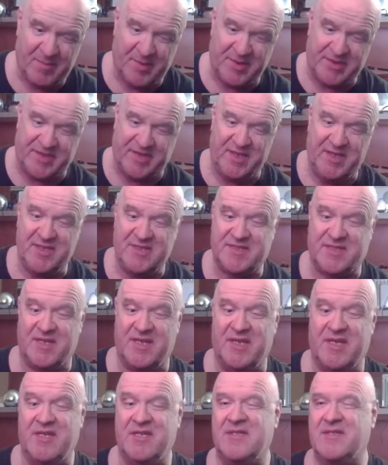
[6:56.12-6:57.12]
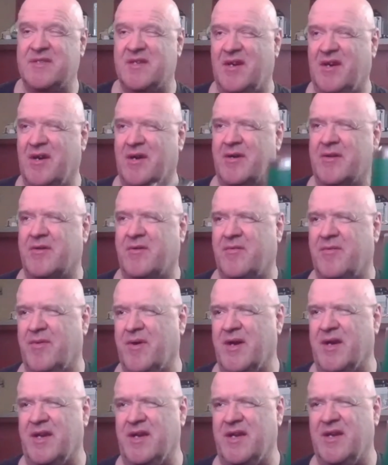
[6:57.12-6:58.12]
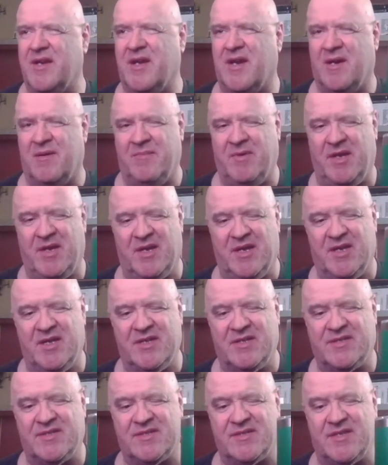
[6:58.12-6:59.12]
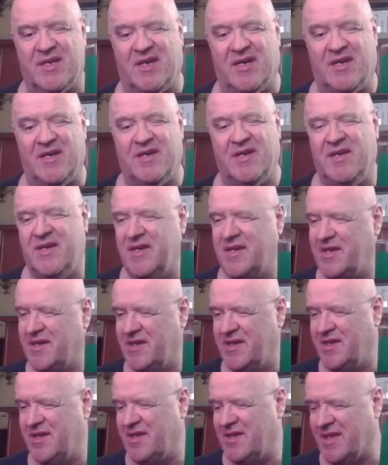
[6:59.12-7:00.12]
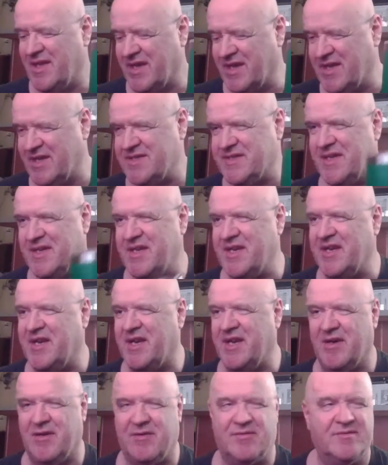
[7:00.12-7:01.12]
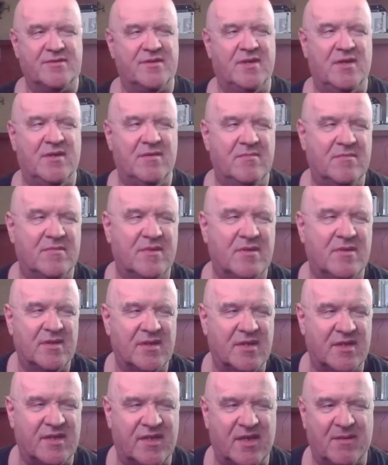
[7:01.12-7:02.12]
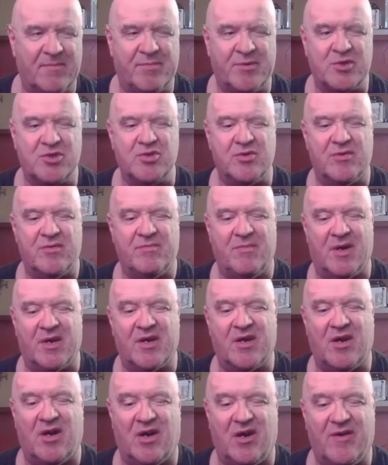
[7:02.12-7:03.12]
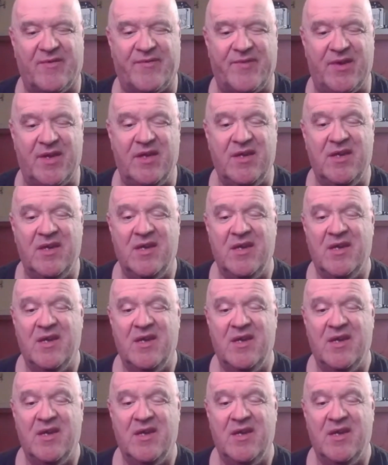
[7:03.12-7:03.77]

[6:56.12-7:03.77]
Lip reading: But these things are great. I mean, it's like I said, it held the temperature of my coffee.